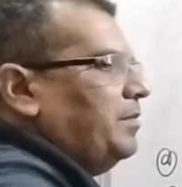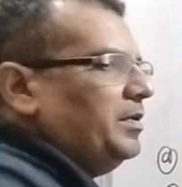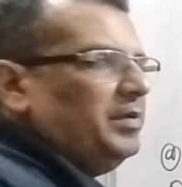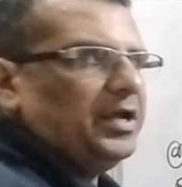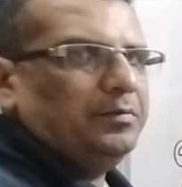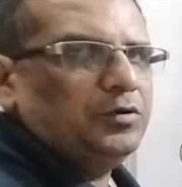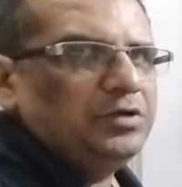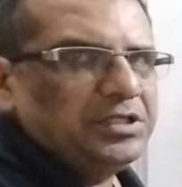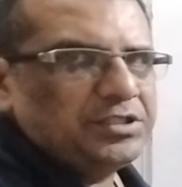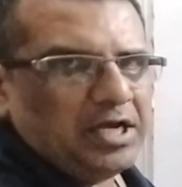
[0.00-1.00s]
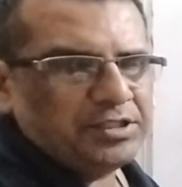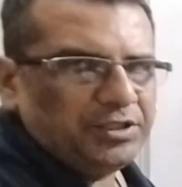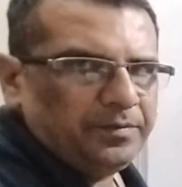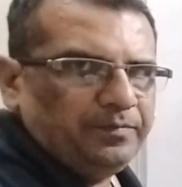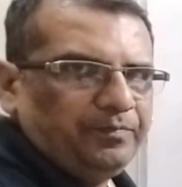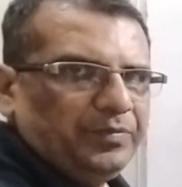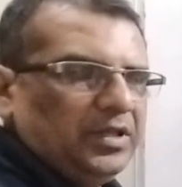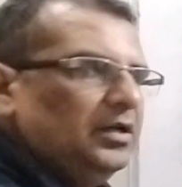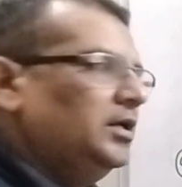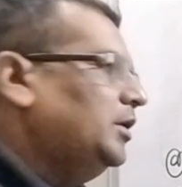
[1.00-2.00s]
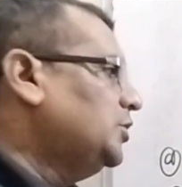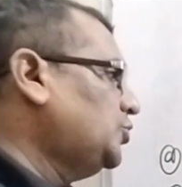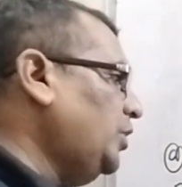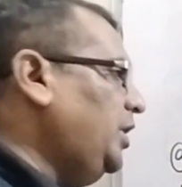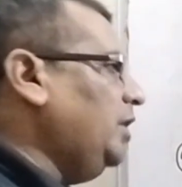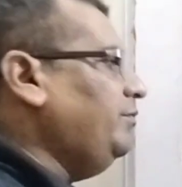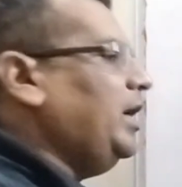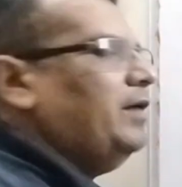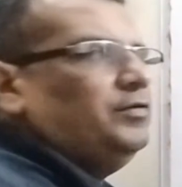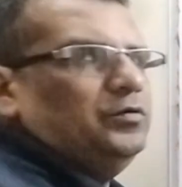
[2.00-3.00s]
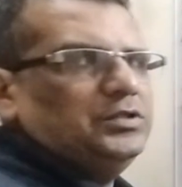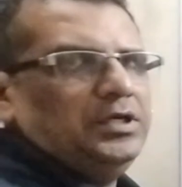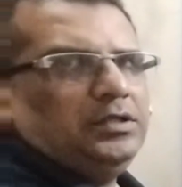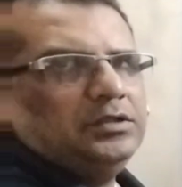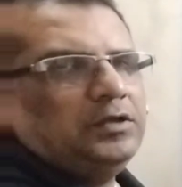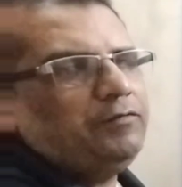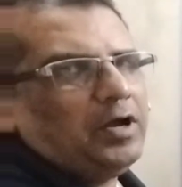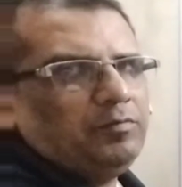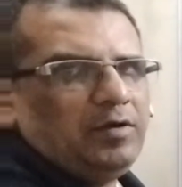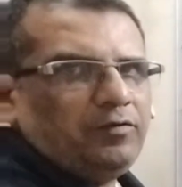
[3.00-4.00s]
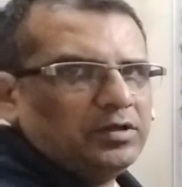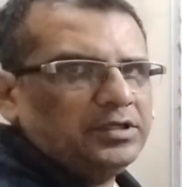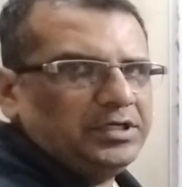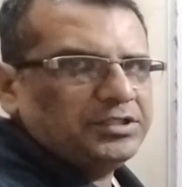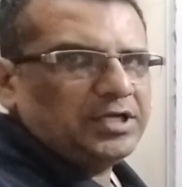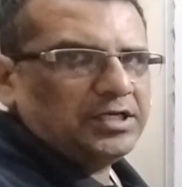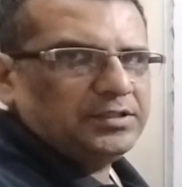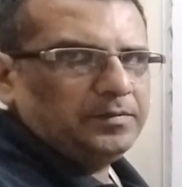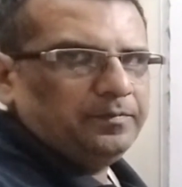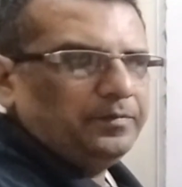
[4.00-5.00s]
time it became to discharging. So here we have using the formula for the discharging.